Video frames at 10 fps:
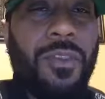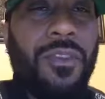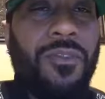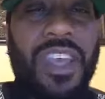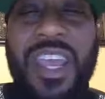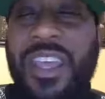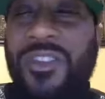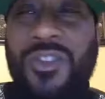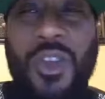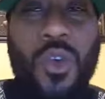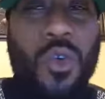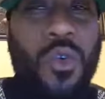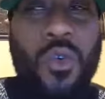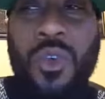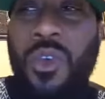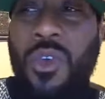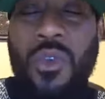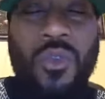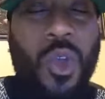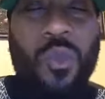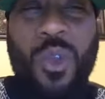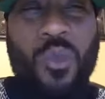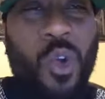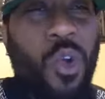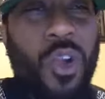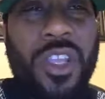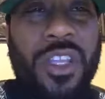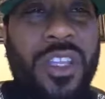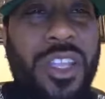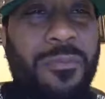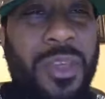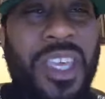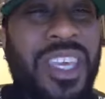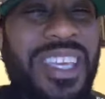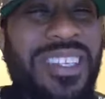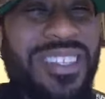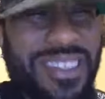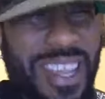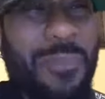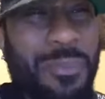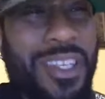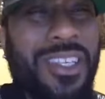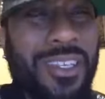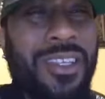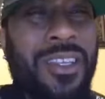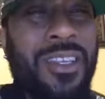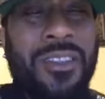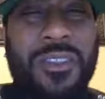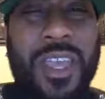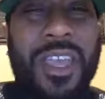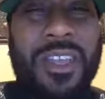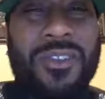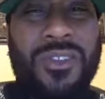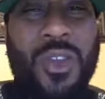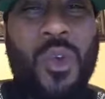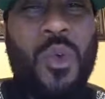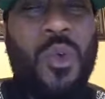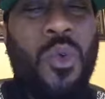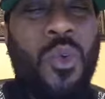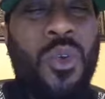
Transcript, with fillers: There's no no reward in being accepted. There's no